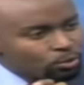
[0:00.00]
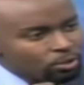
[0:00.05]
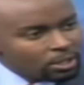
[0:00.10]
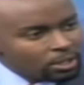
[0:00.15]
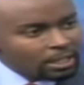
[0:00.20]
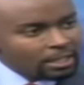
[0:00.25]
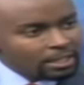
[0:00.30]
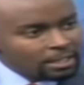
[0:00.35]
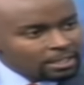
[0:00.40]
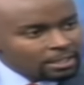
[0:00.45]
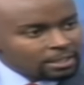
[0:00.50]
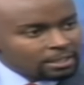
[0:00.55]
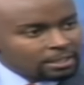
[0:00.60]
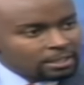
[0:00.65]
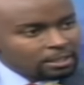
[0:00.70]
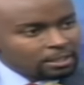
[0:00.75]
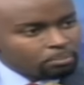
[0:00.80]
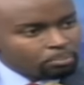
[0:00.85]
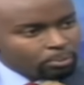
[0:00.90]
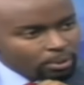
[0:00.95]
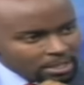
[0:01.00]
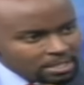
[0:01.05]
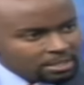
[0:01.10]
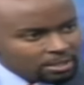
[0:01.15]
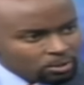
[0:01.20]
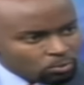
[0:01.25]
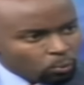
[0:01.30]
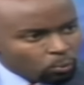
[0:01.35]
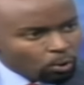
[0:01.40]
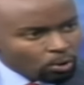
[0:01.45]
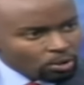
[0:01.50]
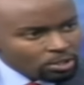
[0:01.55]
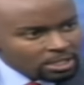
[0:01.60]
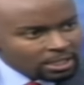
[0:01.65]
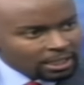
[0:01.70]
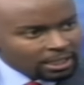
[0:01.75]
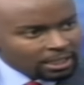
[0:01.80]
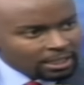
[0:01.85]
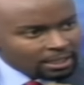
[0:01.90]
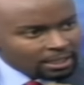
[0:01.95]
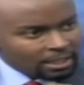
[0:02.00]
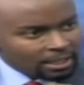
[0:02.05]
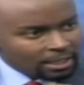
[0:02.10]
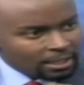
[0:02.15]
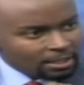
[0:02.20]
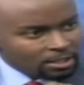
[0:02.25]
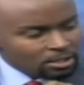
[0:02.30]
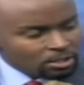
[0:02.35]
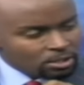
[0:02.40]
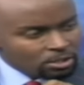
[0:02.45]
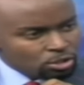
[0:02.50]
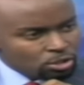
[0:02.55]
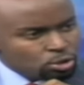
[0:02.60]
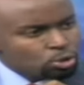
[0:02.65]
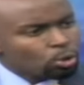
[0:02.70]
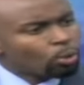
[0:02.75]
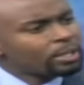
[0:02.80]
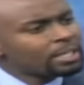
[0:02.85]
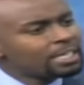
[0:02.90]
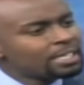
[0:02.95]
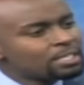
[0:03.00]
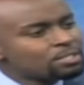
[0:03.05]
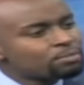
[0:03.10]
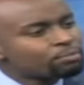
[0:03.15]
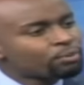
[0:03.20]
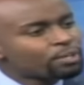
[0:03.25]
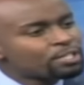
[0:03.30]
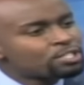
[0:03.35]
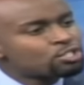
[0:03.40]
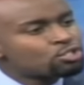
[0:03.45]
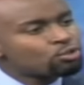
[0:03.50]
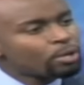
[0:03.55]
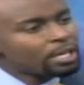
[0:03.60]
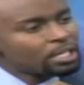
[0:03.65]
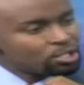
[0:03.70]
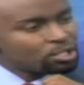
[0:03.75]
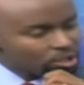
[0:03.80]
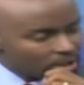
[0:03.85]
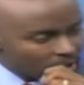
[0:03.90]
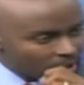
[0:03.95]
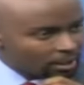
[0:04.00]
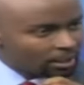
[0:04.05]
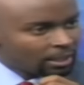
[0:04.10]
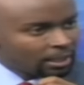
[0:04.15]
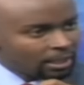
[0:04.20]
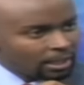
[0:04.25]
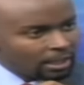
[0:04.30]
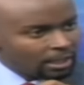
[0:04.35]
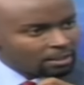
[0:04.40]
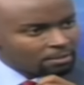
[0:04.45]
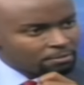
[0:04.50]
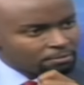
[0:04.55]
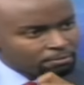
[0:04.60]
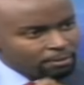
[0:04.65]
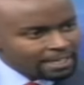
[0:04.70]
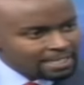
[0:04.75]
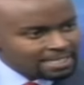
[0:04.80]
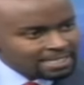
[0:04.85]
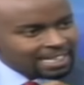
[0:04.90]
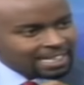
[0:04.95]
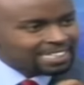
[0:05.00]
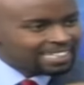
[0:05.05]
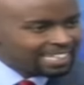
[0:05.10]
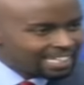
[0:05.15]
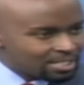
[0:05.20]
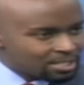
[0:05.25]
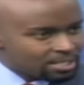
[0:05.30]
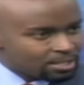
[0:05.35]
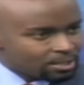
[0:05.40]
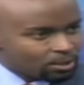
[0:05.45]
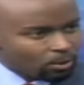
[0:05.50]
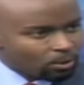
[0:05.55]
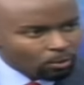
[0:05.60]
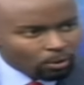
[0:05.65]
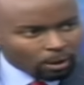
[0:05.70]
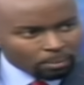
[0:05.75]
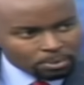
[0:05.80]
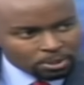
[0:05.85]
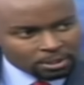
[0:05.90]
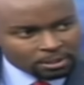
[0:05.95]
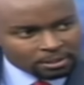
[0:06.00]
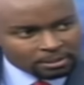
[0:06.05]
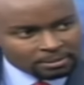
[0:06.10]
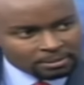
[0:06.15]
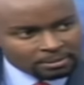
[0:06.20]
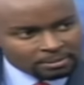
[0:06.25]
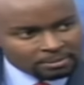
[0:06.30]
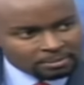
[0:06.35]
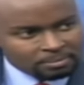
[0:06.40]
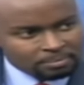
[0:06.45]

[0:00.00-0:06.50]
do you think the president was in showing his frustration in the fight against corruption?